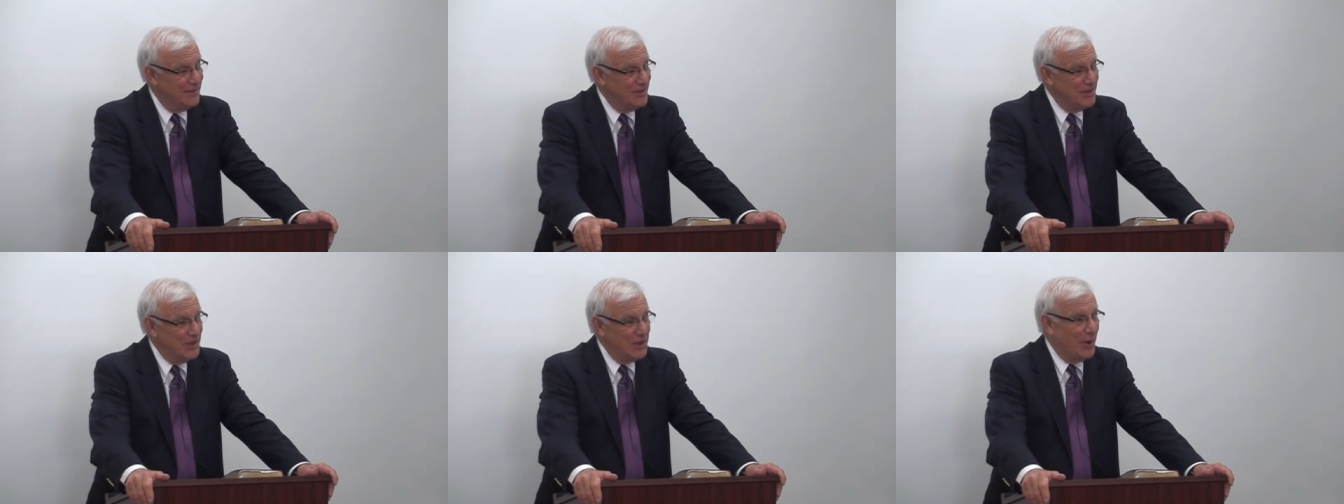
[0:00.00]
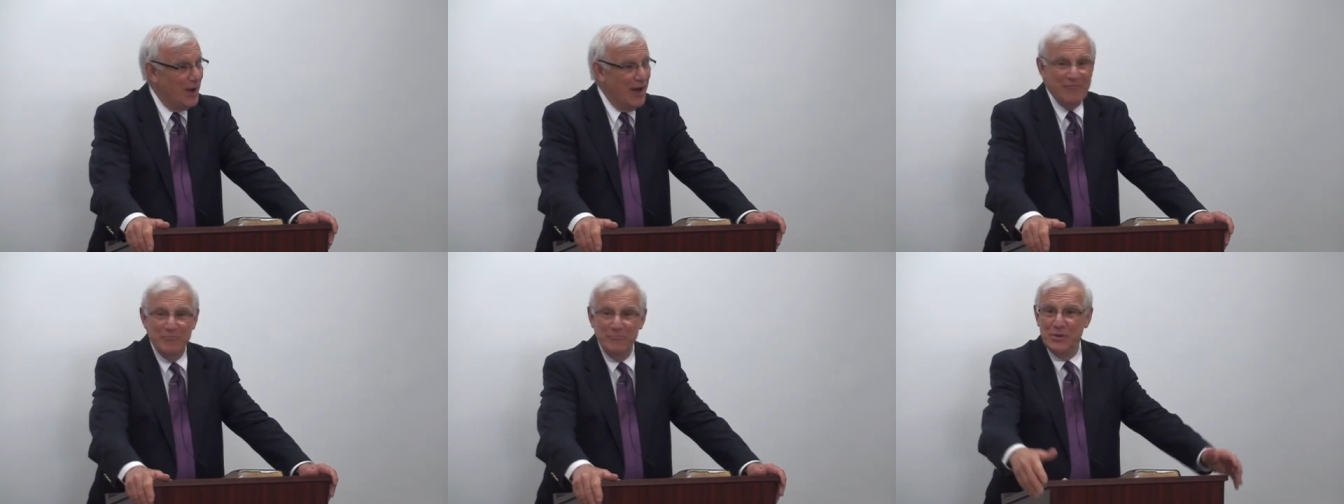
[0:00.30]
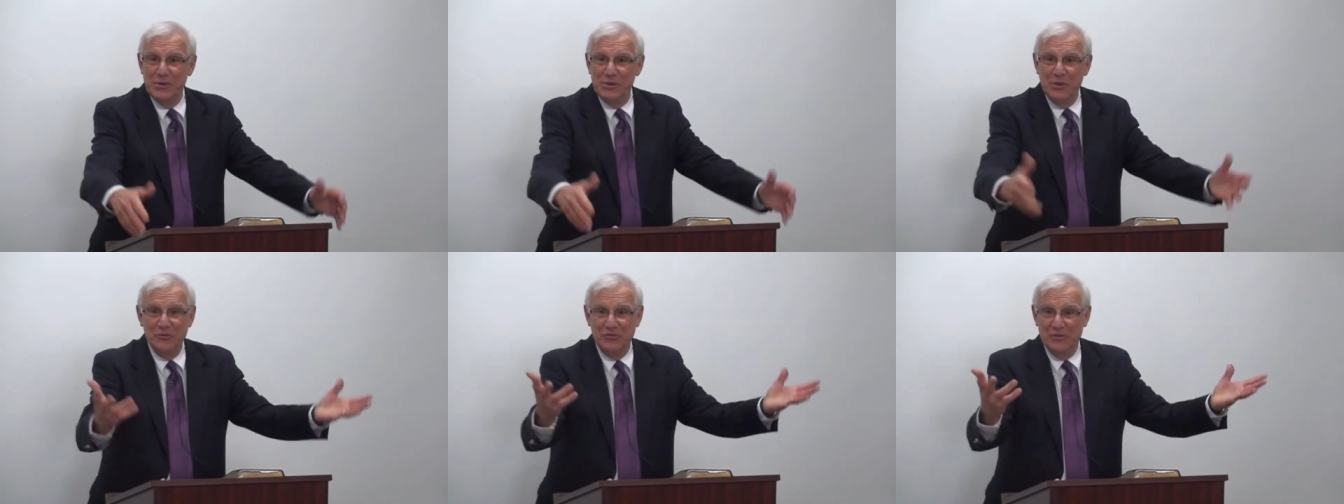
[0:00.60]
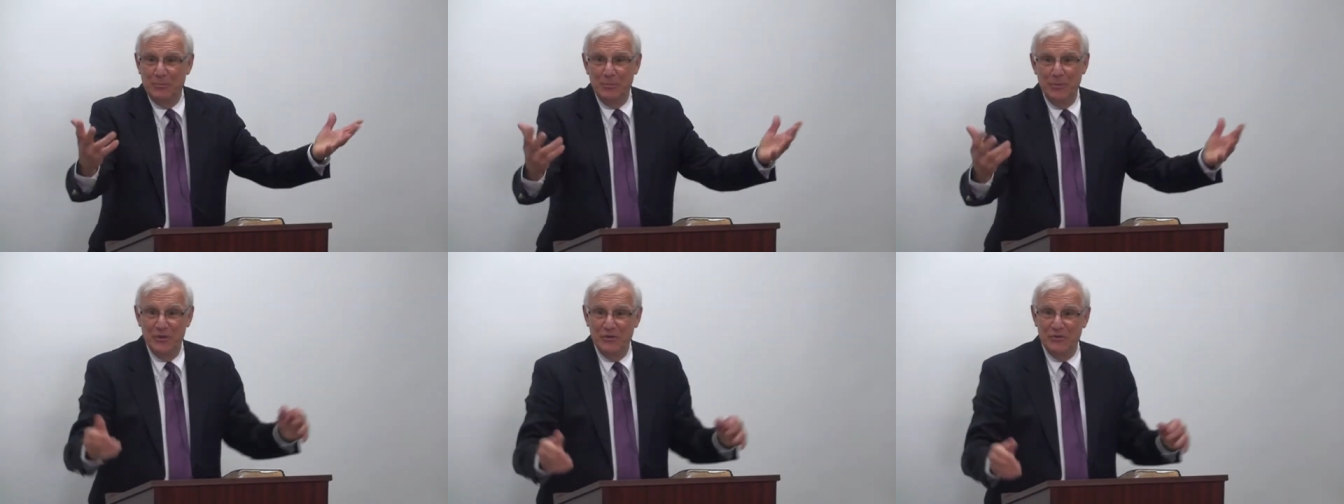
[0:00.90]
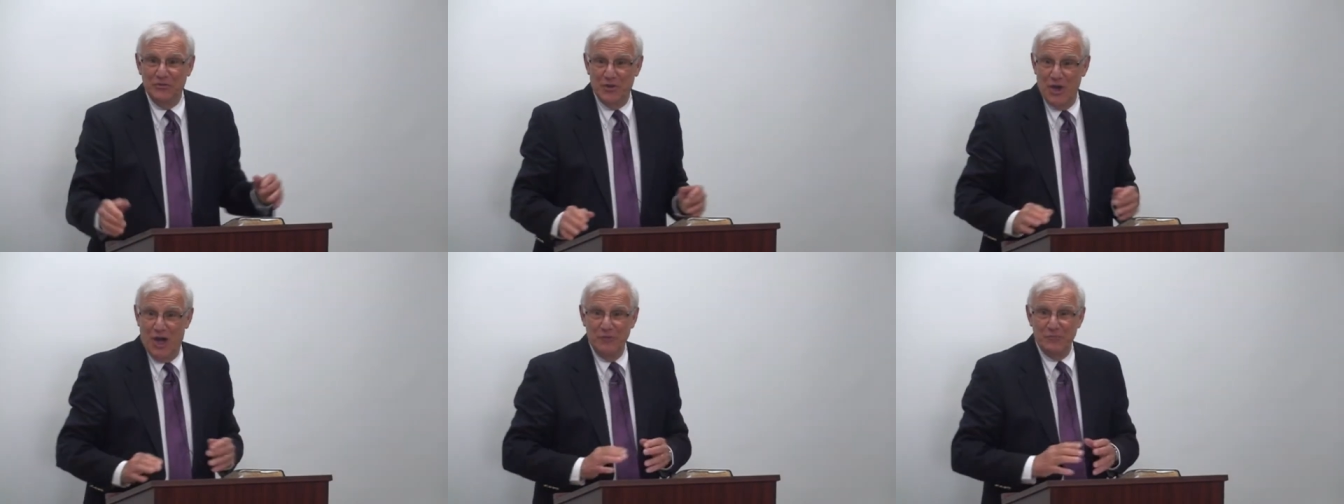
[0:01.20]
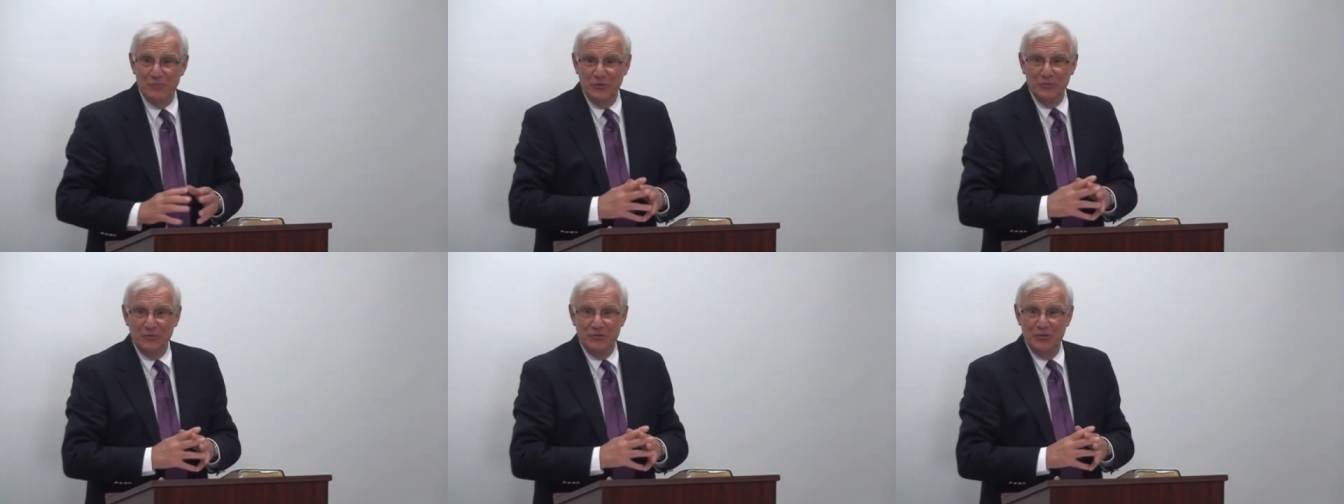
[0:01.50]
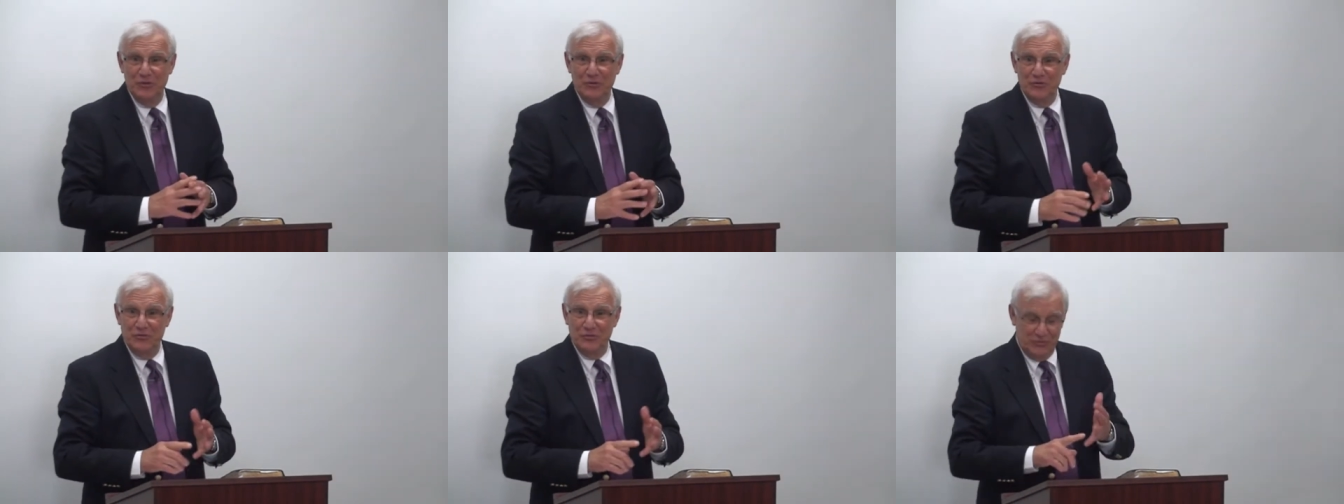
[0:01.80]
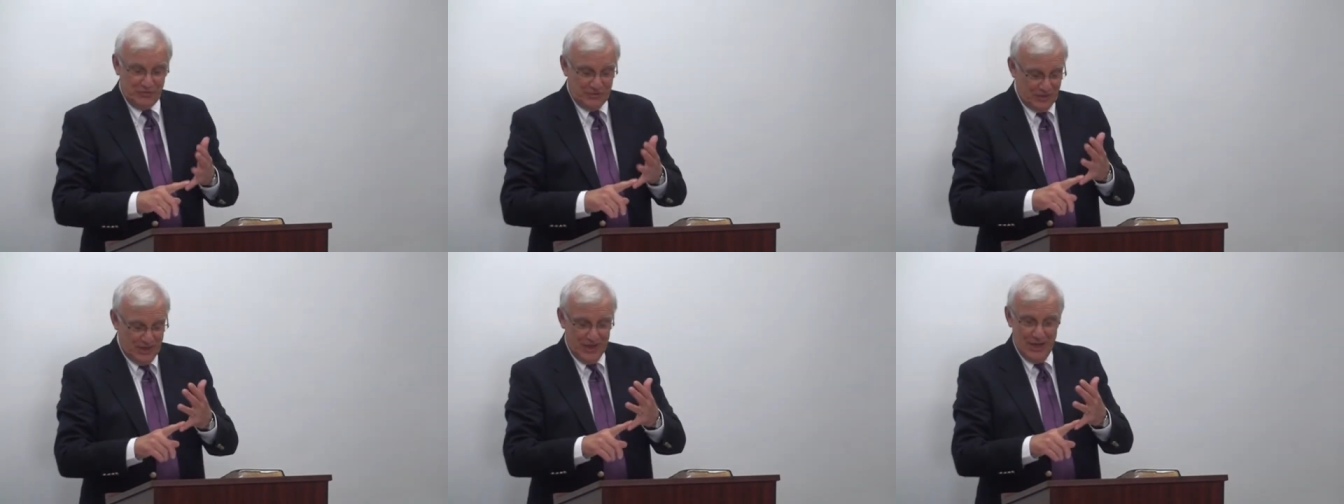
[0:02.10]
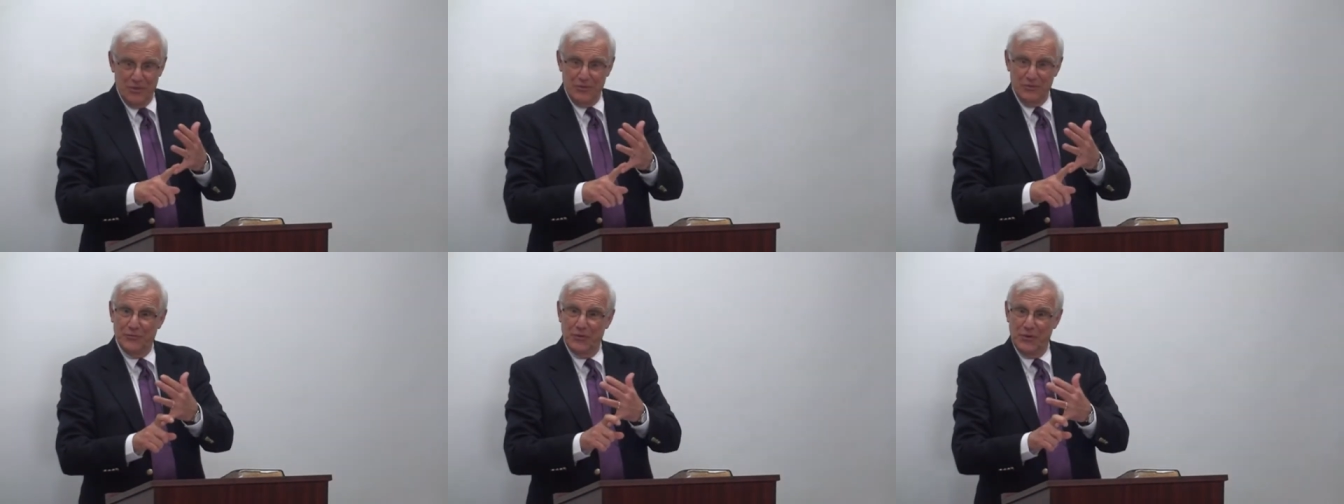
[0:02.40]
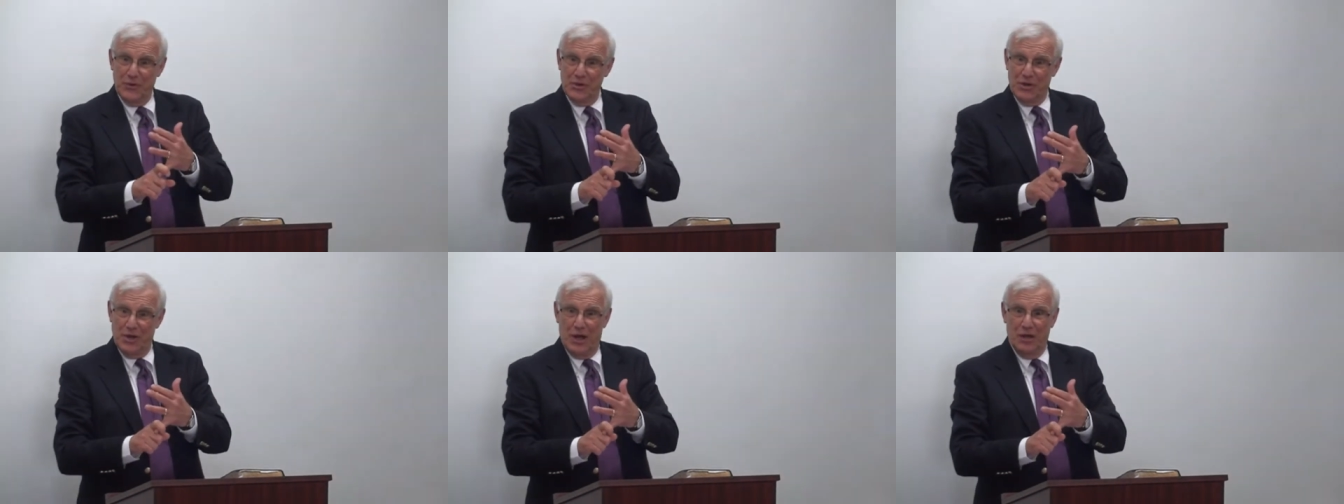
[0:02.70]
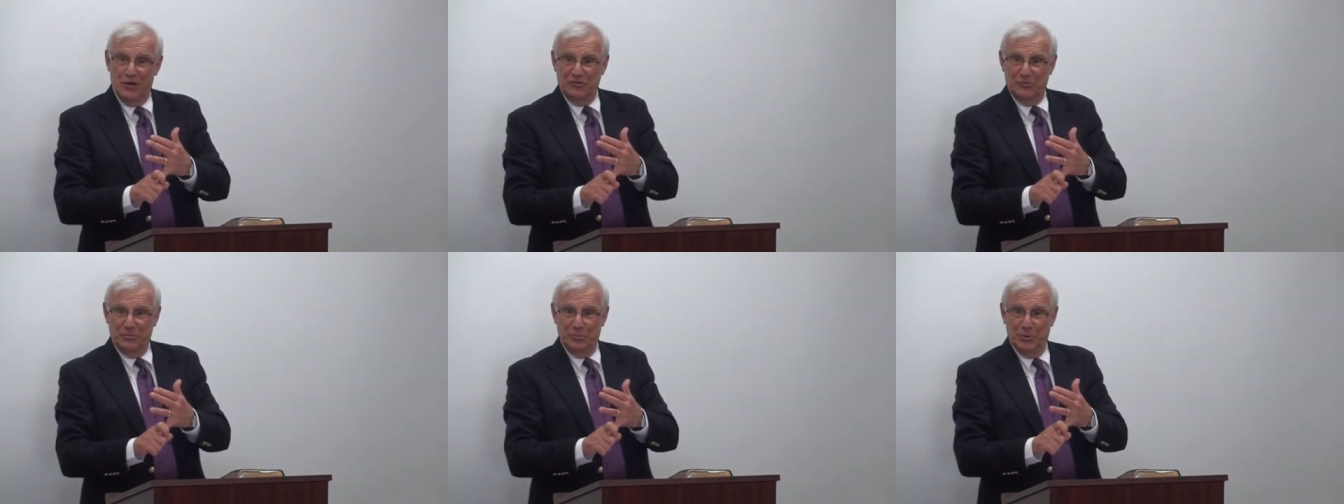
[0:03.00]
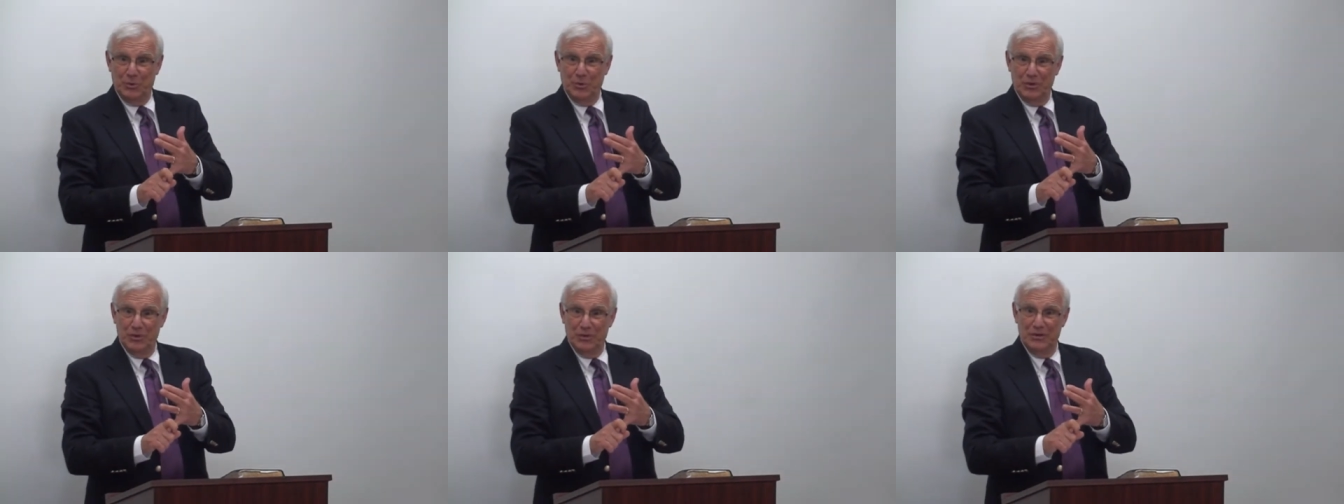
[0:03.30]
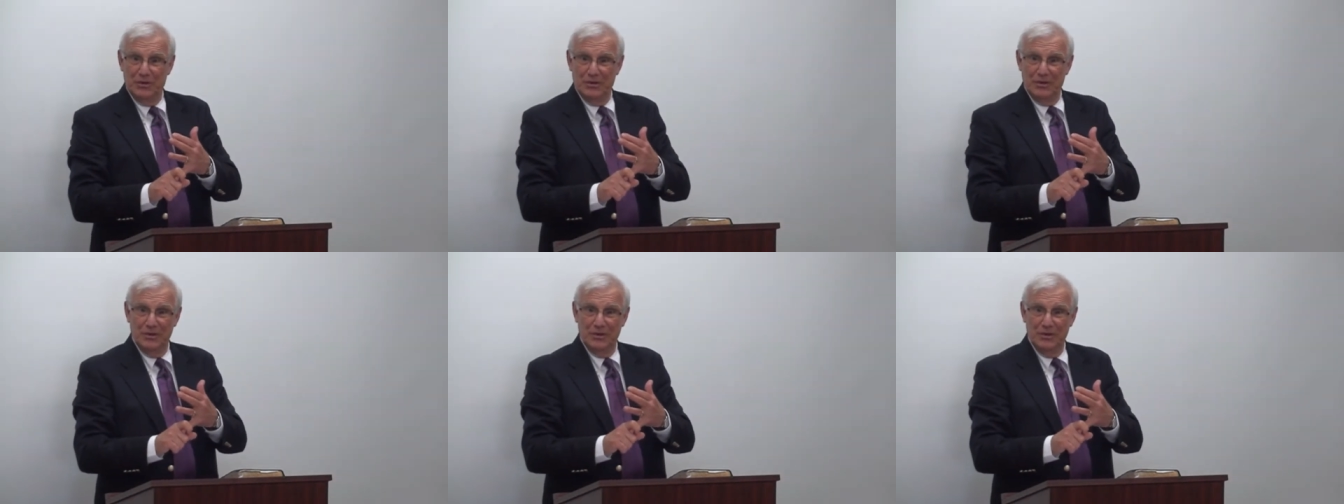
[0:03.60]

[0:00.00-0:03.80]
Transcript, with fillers: You know, I've been to some of these conferences together for the gospel,